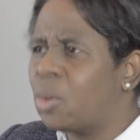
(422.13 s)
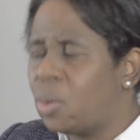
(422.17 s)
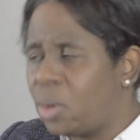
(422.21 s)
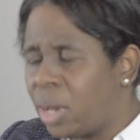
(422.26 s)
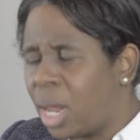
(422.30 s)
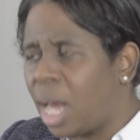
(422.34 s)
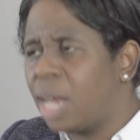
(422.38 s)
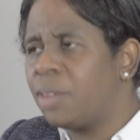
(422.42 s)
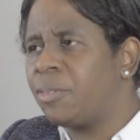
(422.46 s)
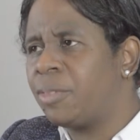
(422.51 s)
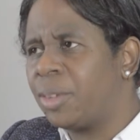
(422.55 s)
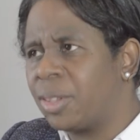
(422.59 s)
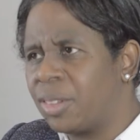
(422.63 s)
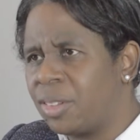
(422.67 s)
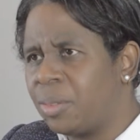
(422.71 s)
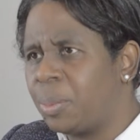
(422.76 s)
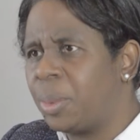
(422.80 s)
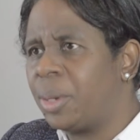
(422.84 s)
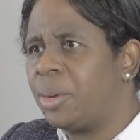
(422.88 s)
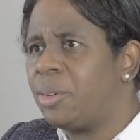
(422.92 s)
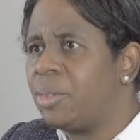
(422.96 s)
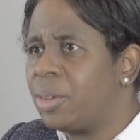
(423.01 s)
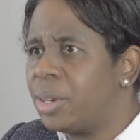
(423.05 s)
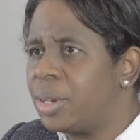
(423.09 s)
or life
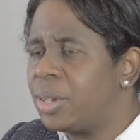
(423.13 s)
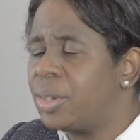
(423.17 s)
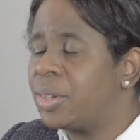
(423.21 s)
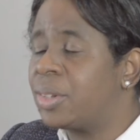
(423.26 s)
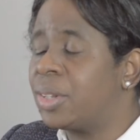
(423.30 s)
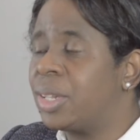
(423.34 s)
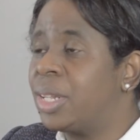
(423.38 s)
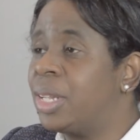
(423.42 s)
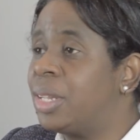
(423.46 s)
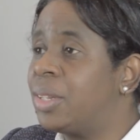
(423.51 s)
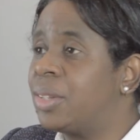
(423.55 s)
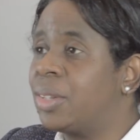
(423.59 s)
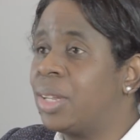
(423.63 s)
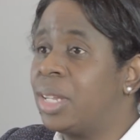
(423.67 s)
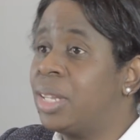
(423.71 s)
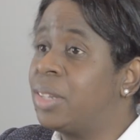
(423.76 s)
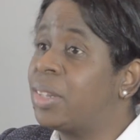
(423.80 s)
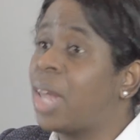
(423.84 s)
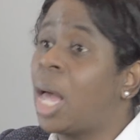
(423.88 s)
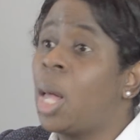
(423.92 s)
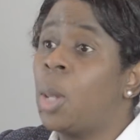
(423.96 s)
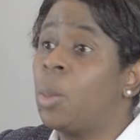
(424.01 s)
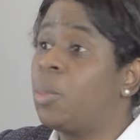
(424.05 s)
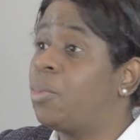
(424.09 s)
experience
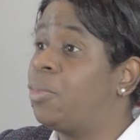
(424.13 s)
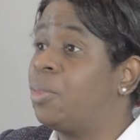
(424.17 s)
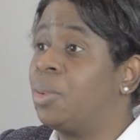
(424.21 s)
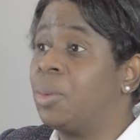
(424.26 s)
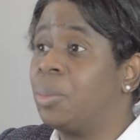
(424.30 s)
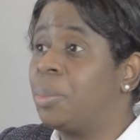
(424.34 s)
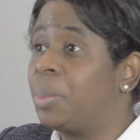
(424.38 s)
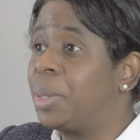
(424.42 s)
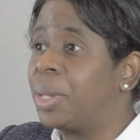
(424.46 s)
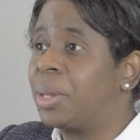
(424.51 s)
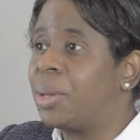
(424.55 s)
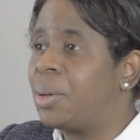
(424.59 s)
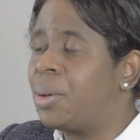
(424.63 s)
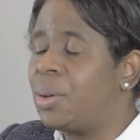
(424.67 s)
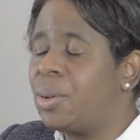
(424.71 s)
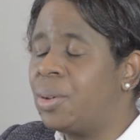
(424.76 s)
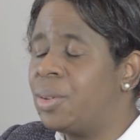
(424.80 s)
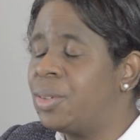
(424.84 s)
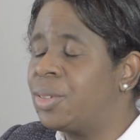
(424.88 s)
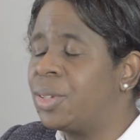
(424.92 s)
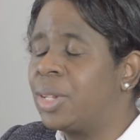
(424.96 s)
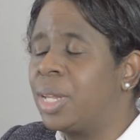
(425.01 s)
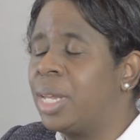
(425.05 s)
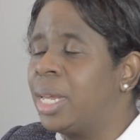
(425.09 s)
is helpful,
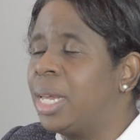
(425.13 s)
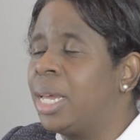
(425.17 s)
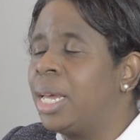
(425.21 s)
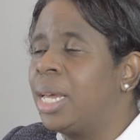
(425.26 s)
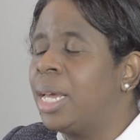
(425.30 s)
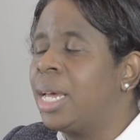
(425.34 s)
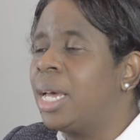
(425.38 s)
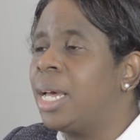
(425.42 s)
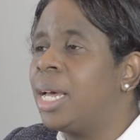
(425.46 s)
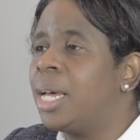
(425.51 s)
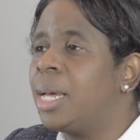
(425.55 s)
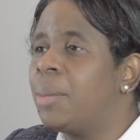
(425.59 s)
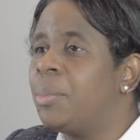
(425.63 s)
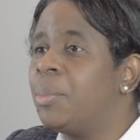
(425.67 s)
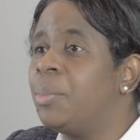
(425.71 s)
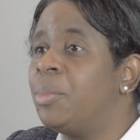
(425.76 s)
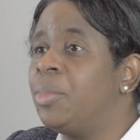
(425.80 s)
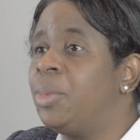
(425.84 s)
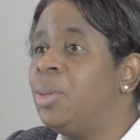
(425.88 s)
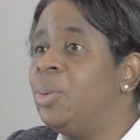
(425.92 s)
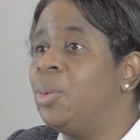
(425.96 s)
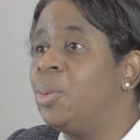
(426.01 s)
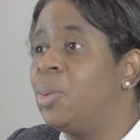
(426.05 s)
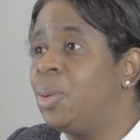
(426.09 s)
because
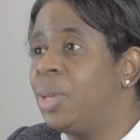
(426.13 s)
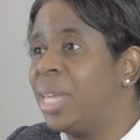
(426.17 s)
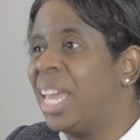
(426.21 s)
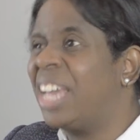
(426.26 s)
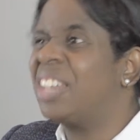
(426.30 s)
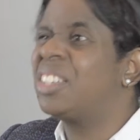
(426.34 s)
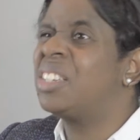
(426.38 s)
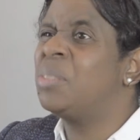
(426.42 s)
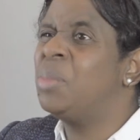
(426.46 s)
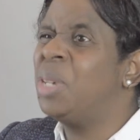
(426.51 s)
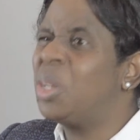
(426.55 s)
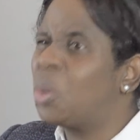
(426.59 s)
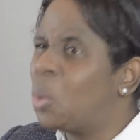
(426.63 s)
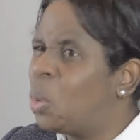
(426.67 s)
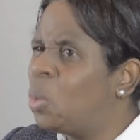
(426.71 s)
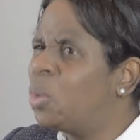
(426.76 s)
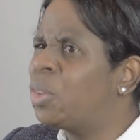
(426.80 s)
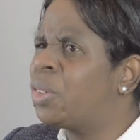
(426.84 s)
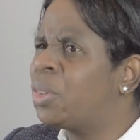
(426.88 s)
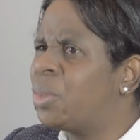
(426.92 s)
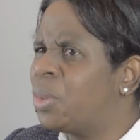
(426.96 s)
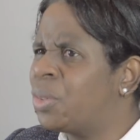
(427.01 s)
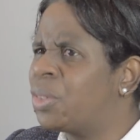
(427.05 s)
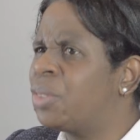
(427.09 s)
you get to meet all
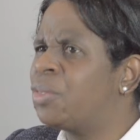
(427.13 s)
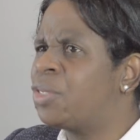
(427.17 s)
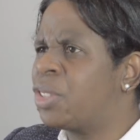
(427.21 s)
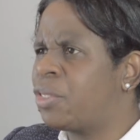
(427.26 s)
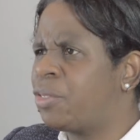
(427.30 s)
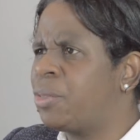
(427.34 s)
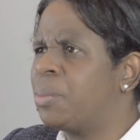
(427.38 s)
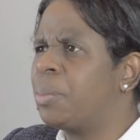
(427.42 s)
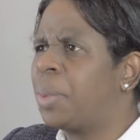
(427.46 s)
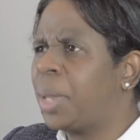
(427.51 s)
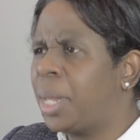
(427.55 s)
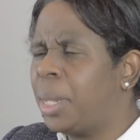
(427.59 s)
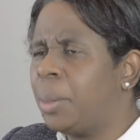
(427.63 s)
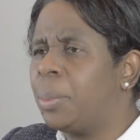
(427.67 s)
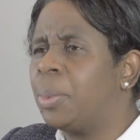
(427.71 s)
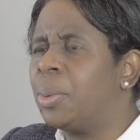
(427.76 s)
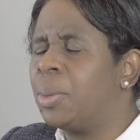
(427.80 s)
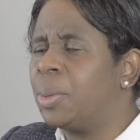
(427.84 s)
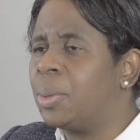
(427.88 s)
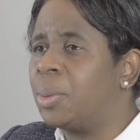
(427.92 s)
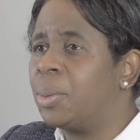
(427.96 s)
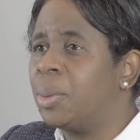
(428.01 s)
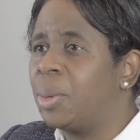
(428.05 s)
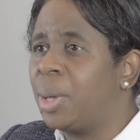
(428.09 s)
sorts of different
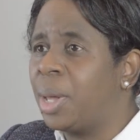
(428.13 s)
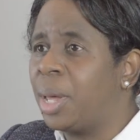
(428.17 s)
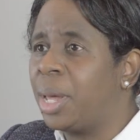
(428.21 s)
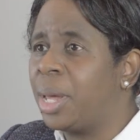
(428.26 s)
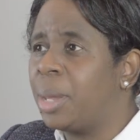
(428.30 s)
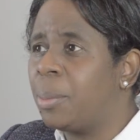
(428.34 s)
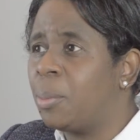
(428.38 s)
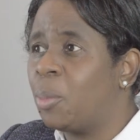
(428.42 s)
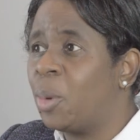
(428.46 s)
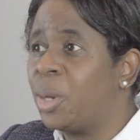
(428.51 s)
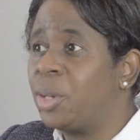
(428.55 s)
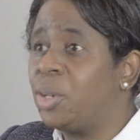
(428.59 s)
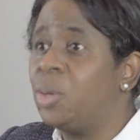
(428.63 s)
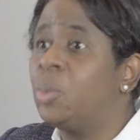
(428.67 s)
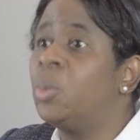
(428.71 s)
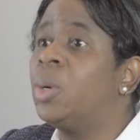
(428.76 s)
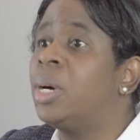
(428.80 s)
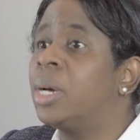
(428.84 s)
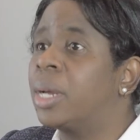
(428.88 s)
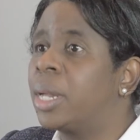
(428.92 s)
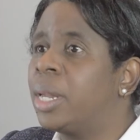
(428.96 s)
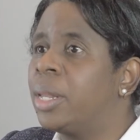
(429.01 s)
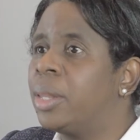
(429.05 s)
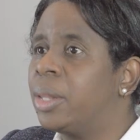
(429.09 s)
people when you
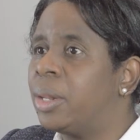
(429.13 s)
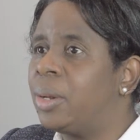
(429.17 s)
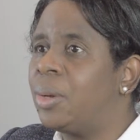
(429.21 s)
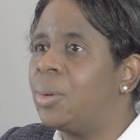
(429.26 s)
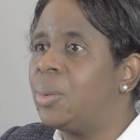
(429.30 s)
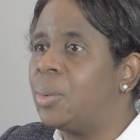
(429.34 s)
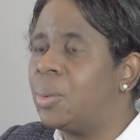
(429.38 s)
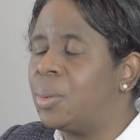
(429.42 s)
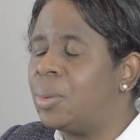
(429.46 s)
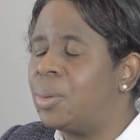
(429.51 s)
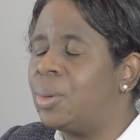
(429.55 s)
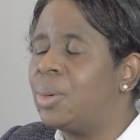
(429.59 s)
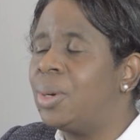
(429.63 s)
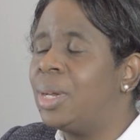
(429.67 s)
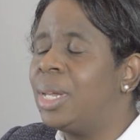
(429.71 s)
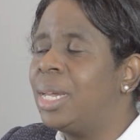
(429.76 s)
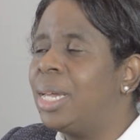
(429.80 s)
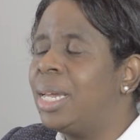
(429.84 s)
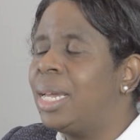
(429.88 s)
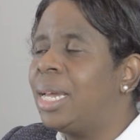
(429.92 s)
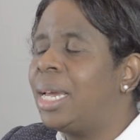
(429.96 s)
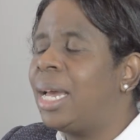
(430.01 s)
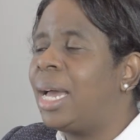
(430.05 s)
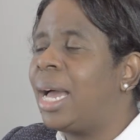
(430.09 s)
work in the law,
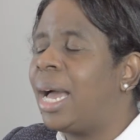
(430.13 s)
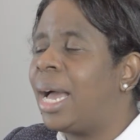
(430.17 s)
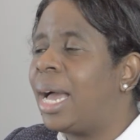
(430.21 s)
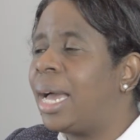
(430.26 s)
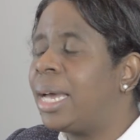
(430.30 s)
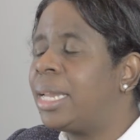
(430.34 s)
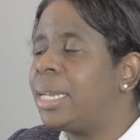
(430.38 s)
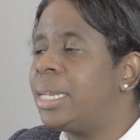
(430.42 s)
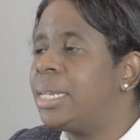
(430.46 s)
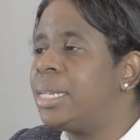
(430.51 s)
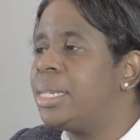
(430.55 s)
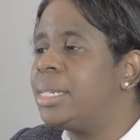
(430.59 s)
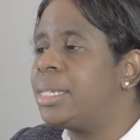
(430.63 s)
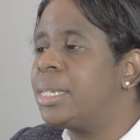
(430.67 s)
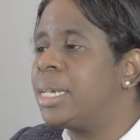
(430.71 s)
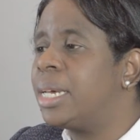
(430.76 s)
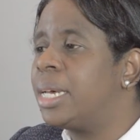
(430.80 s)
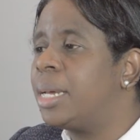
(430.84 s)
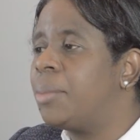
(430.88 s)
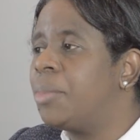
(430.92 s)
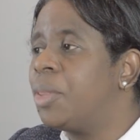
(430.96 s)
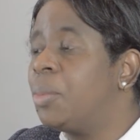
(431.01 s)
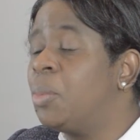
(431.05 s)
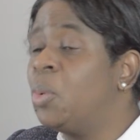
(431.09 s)
and
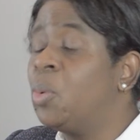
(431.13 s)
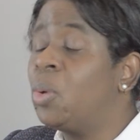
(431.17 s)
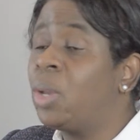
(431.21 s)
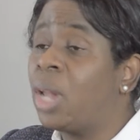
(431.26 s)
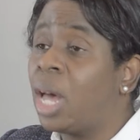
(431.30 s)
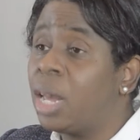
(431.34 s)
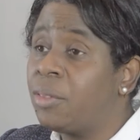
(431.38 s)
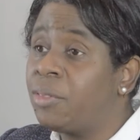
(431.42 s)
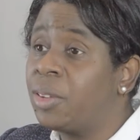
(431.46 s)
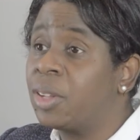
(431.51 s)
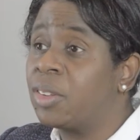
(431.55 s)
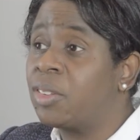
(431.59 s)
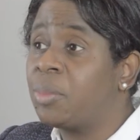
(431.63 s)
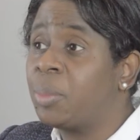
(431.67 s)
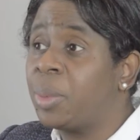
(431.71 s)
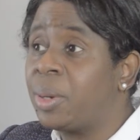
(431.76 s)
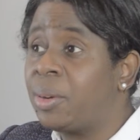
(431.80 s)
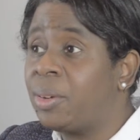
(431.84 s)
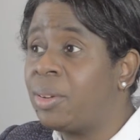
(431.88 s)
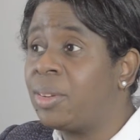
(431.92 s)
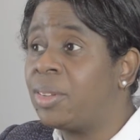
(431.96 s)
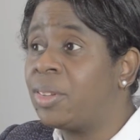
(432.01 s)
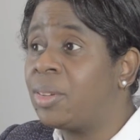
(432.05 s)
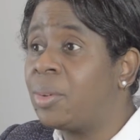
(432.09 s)
the more life
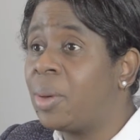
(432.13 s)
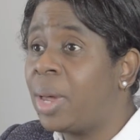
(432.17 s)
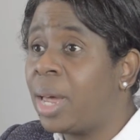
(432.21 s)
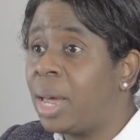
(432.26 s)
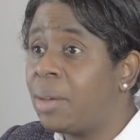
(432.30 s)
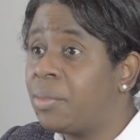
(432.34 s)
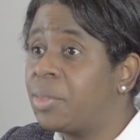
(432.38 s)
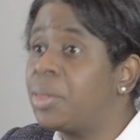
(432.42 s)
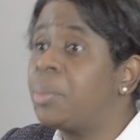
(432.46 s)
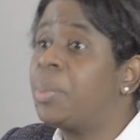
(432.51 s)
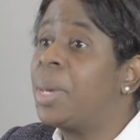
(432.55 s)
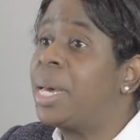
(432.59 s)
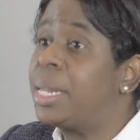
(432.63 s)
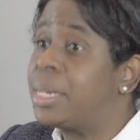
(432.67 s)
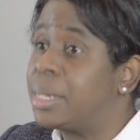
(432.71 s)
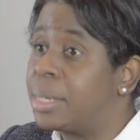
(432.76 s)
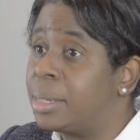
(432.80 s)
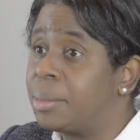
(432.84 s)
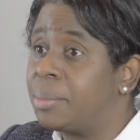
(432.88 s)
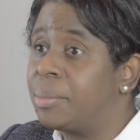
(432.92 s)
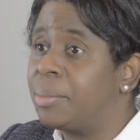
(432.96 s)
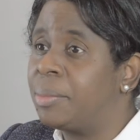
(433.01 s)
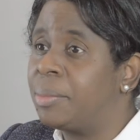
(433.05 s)
experience you have, the better.